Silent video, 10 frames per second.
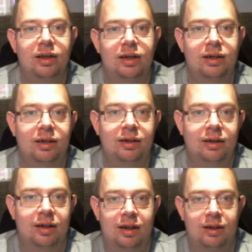
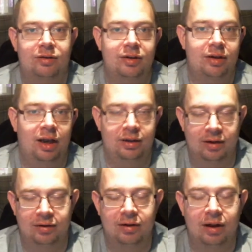in a city I
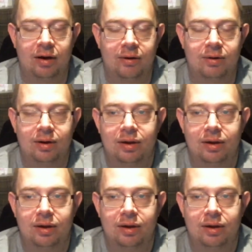don't know.